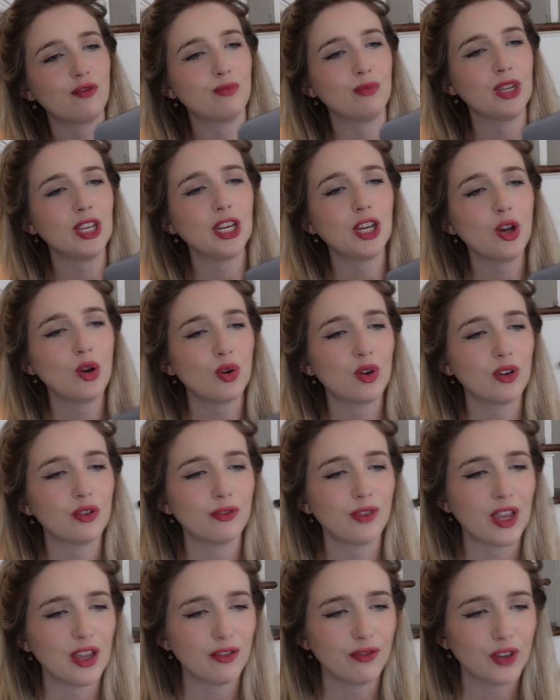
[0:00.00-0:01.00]
mediocre
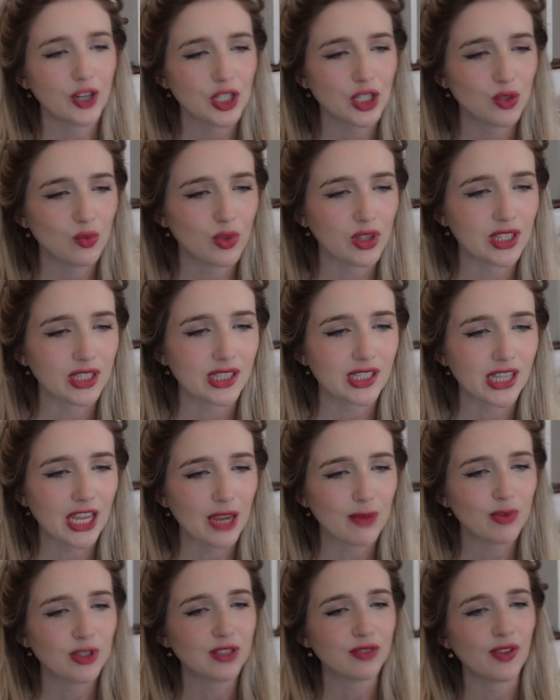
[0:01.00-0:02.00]
fanfiction with
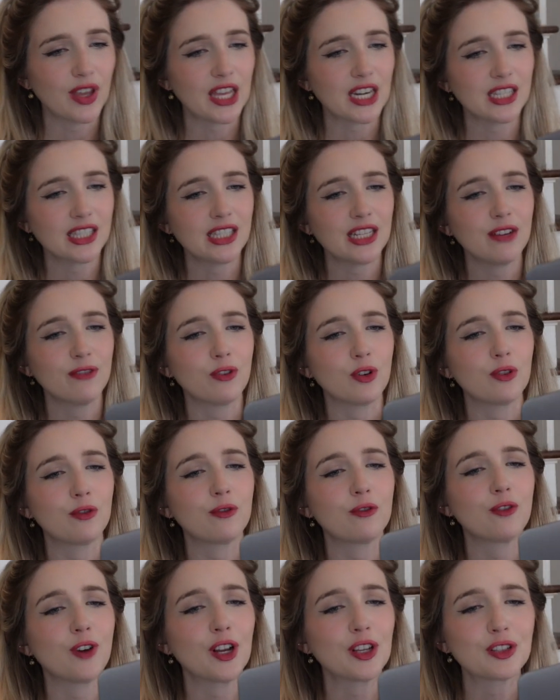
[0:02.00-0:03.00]
escapist fantasy for
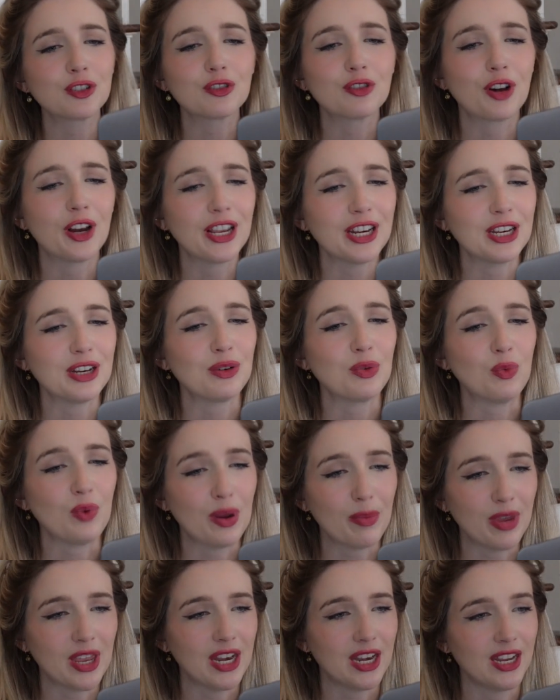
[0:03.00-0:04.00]
frustrated
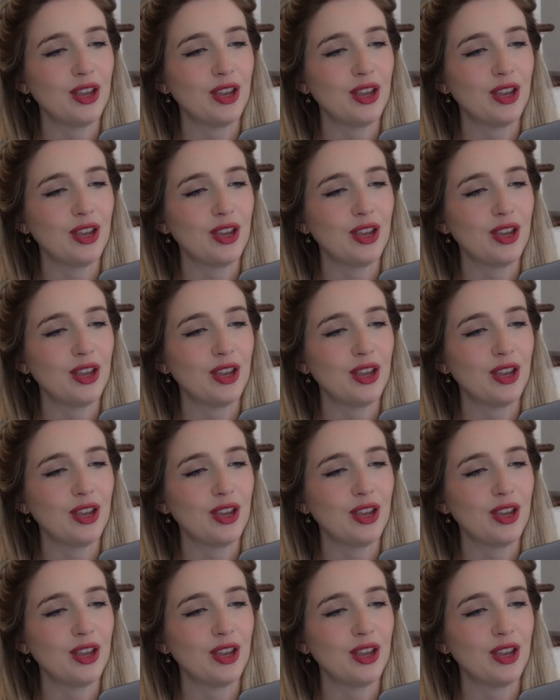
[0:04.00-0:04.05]
women.